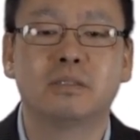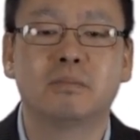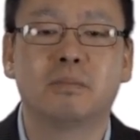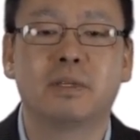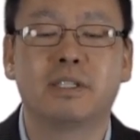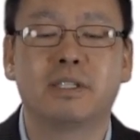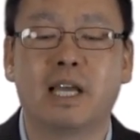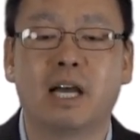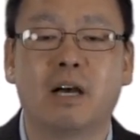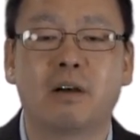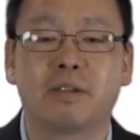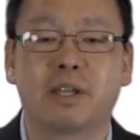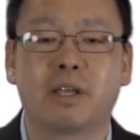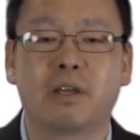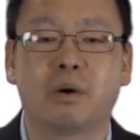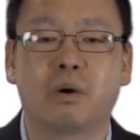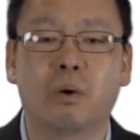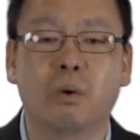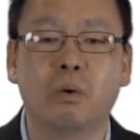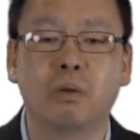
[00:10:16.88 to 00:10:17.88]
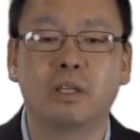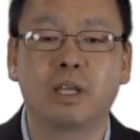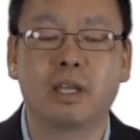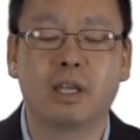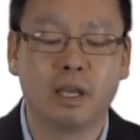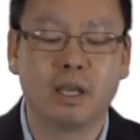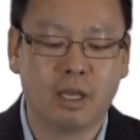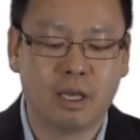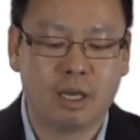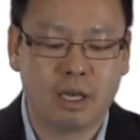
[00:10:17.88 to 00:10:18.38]
but now they are holy.
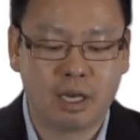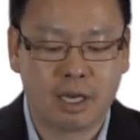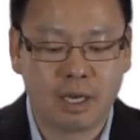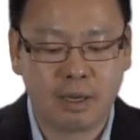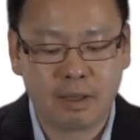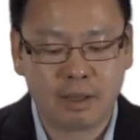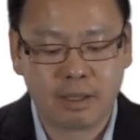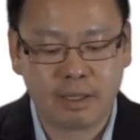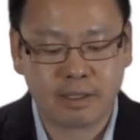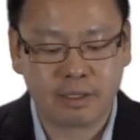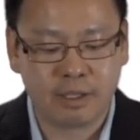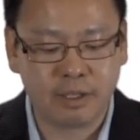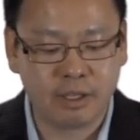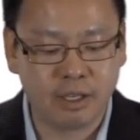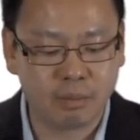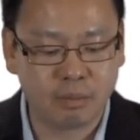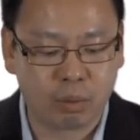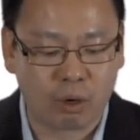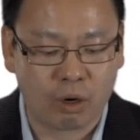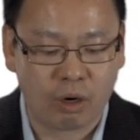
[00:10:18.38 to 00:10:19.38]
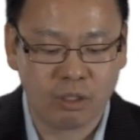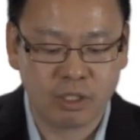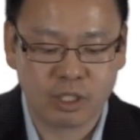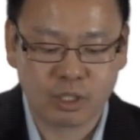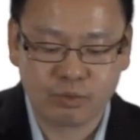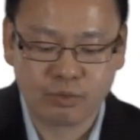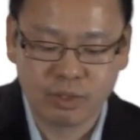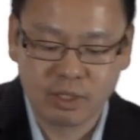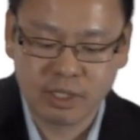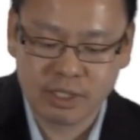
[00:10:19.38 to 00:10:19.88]
And here Paul
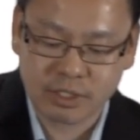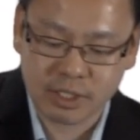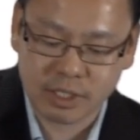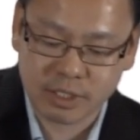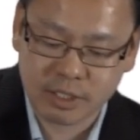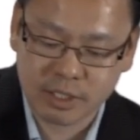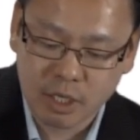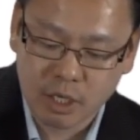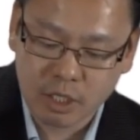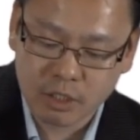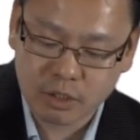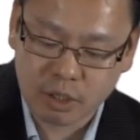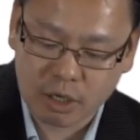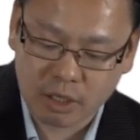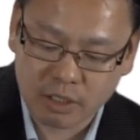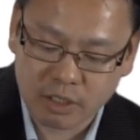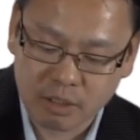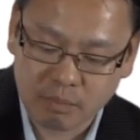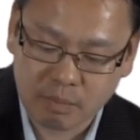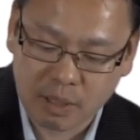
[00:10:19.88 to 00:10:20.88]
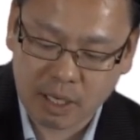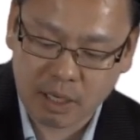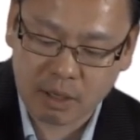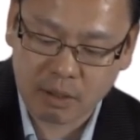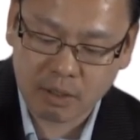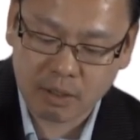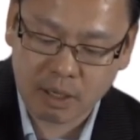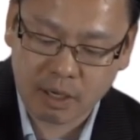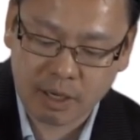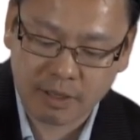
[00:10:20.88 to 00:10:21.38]
is really just talking
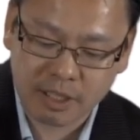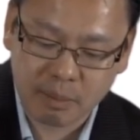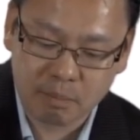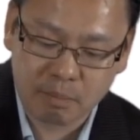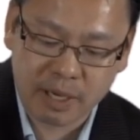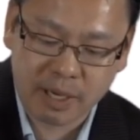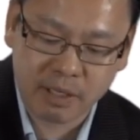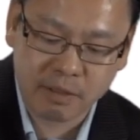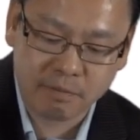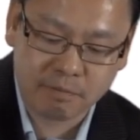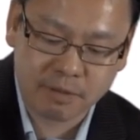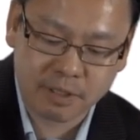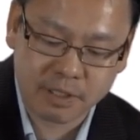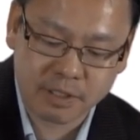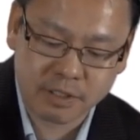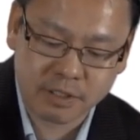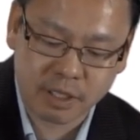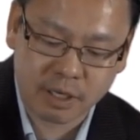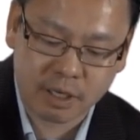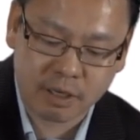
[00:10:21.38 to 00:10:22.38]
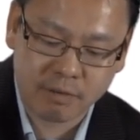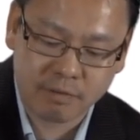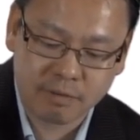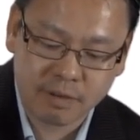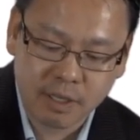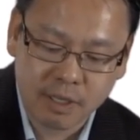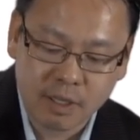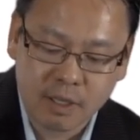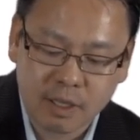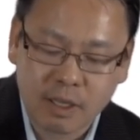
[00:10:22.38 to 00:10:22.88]
about the benefits
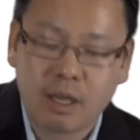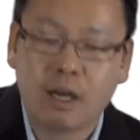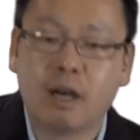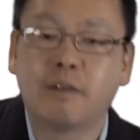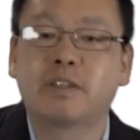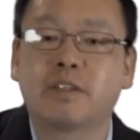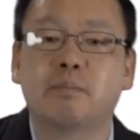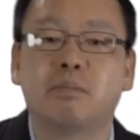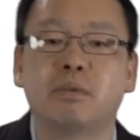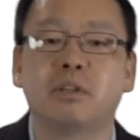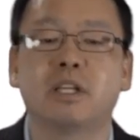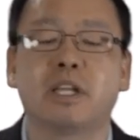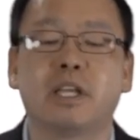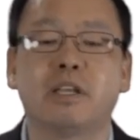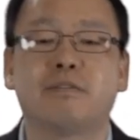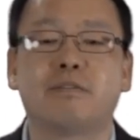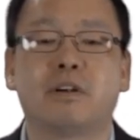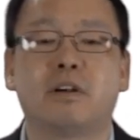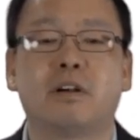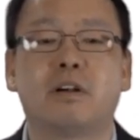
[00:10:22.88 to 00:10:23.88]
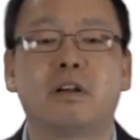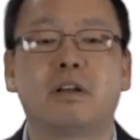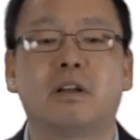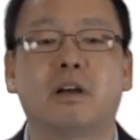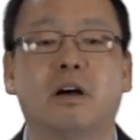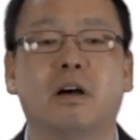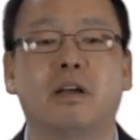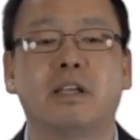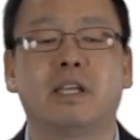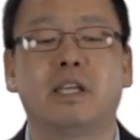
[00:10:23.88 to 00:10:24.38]
of the
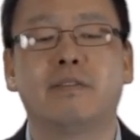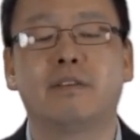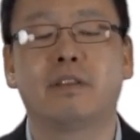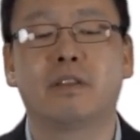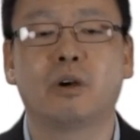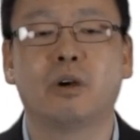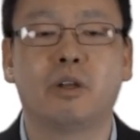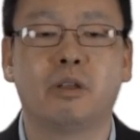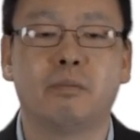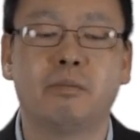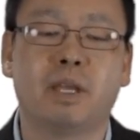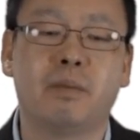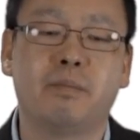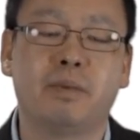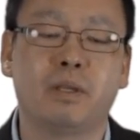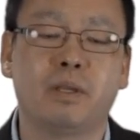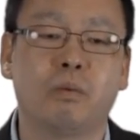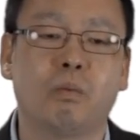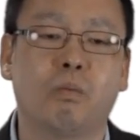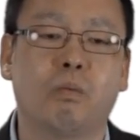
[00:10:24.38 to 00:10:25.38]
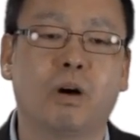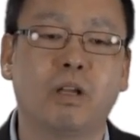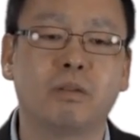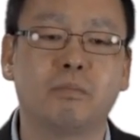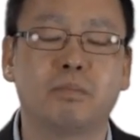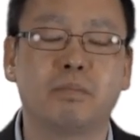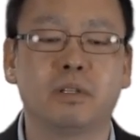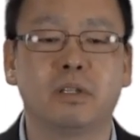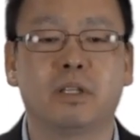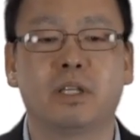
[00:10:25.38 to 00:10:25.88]
believer, even though it may be
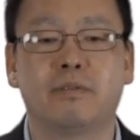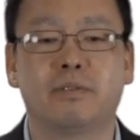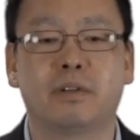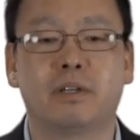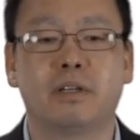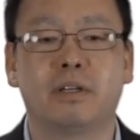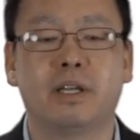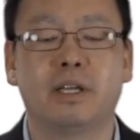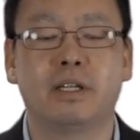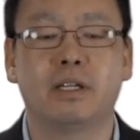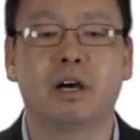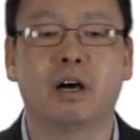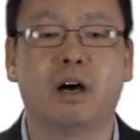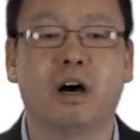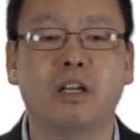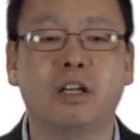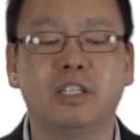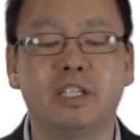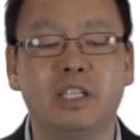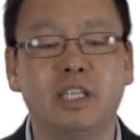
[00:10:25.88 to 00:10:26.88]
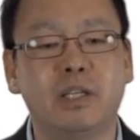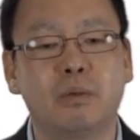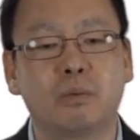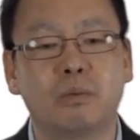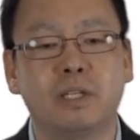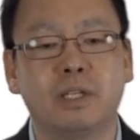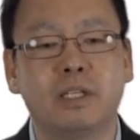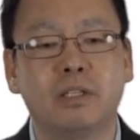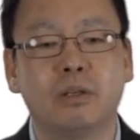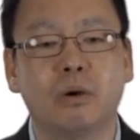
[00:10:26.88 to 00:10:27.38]
one believer in an
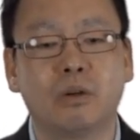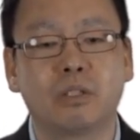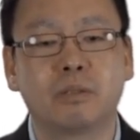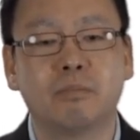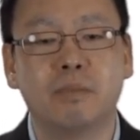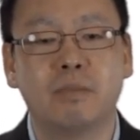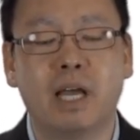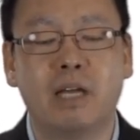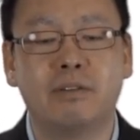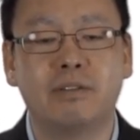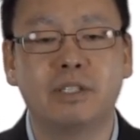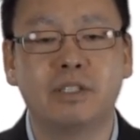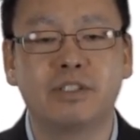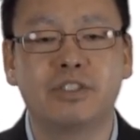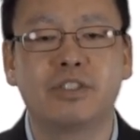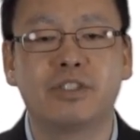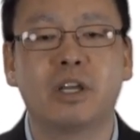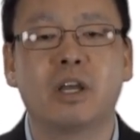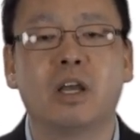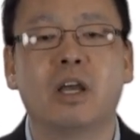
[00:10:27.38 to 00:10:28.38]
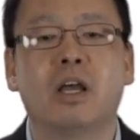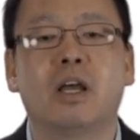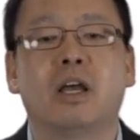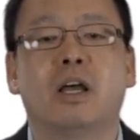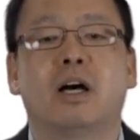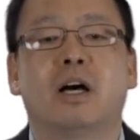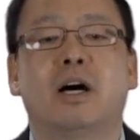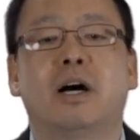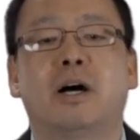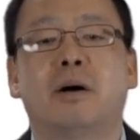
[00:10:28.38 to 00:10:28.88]
unequally yoked marriage.
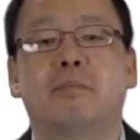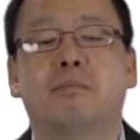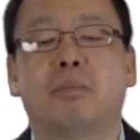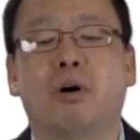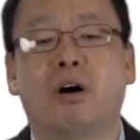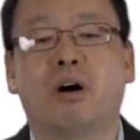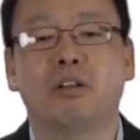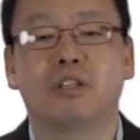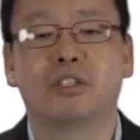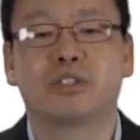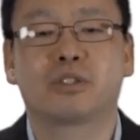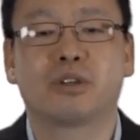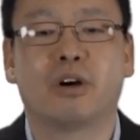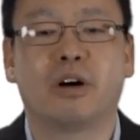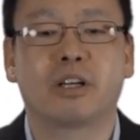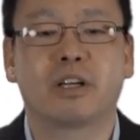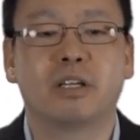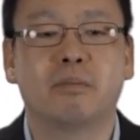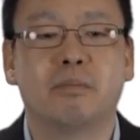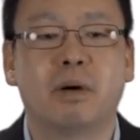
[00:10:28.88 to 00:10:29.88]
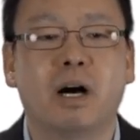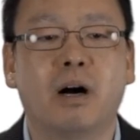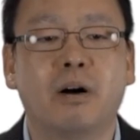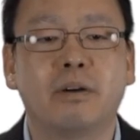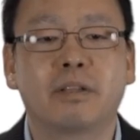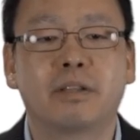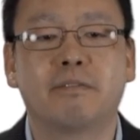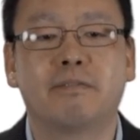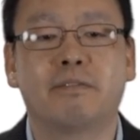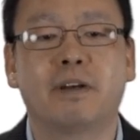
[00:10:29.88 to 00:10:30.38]
Paul is talking
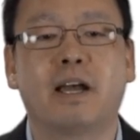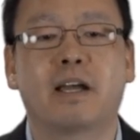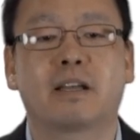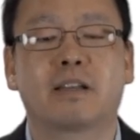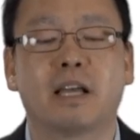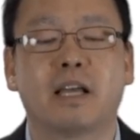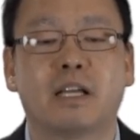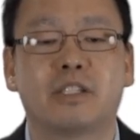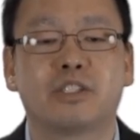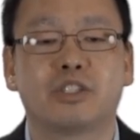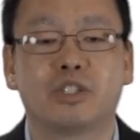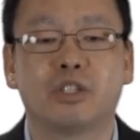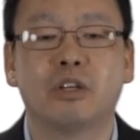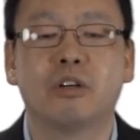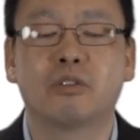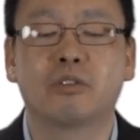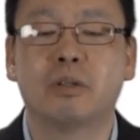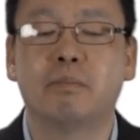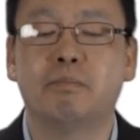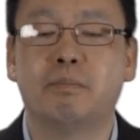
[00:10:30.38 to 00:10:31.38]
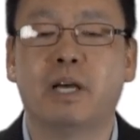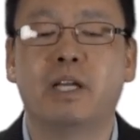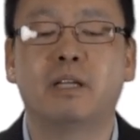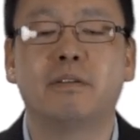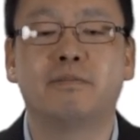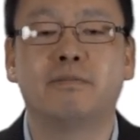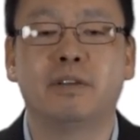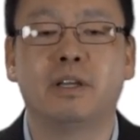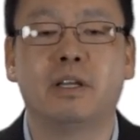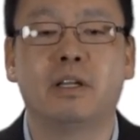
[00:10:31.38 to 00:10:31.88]
about the fact that children
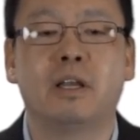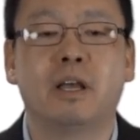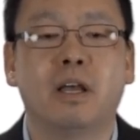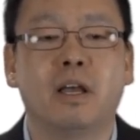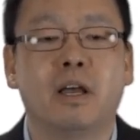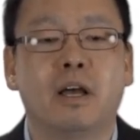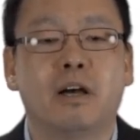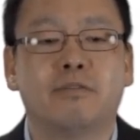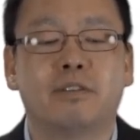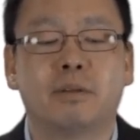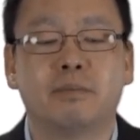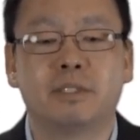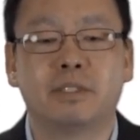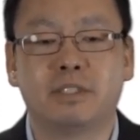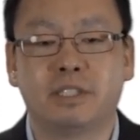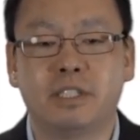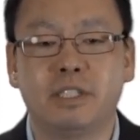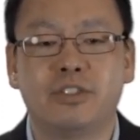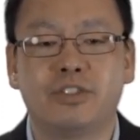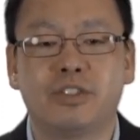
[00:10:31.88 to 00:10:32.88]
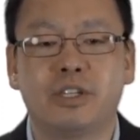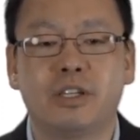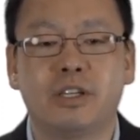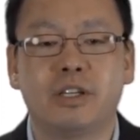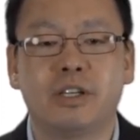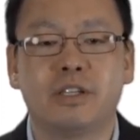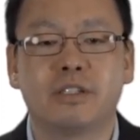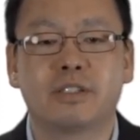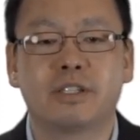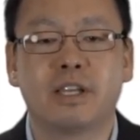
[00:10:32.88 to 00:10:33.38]
benefit from the
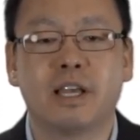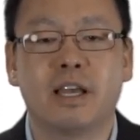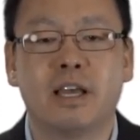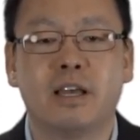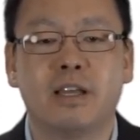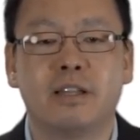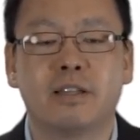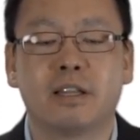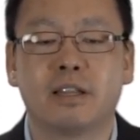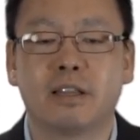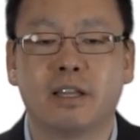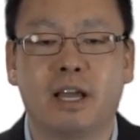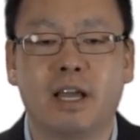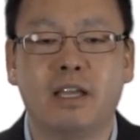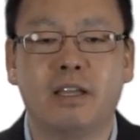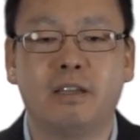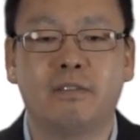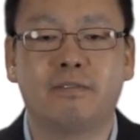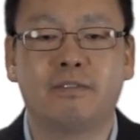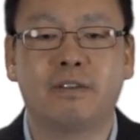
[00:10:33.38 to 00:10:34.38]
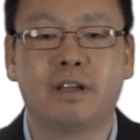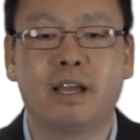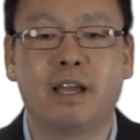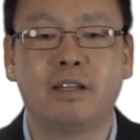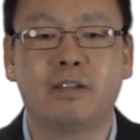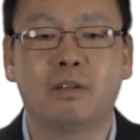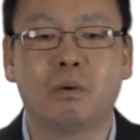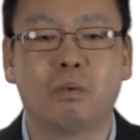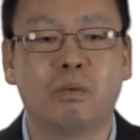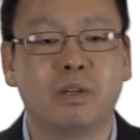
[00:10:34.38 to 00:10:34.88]
teachings and the life
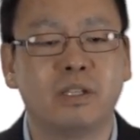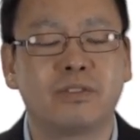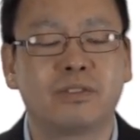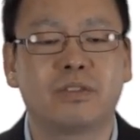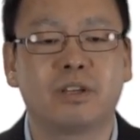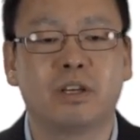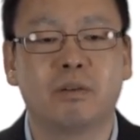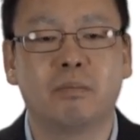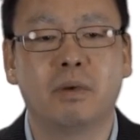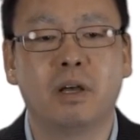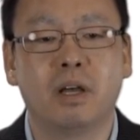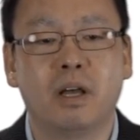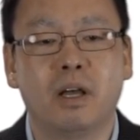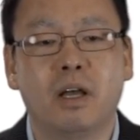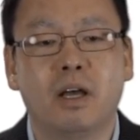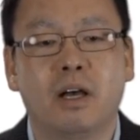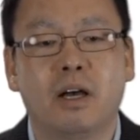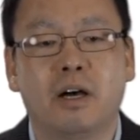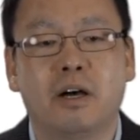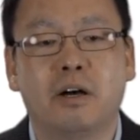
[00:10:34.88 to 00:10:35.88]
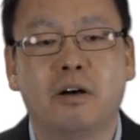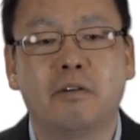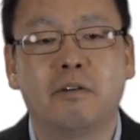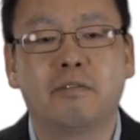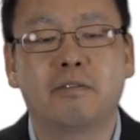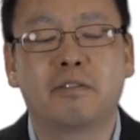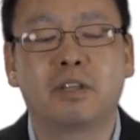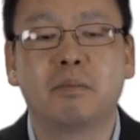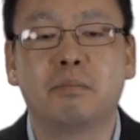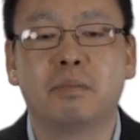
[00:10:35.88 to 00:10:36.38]
and the wisdom
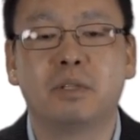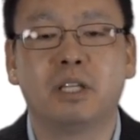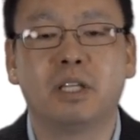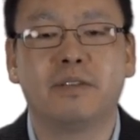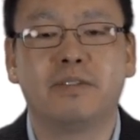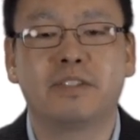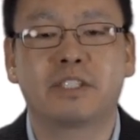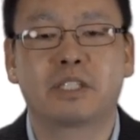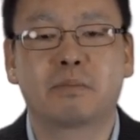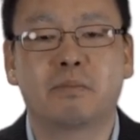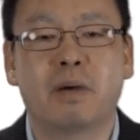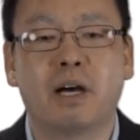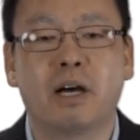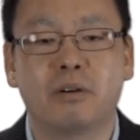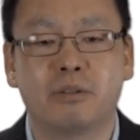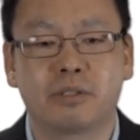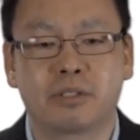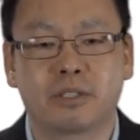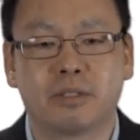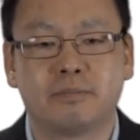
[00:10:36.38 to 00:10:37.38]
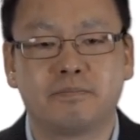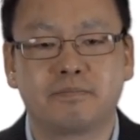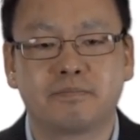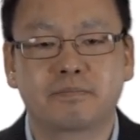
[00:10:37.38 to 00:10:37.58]
of the believing spouse.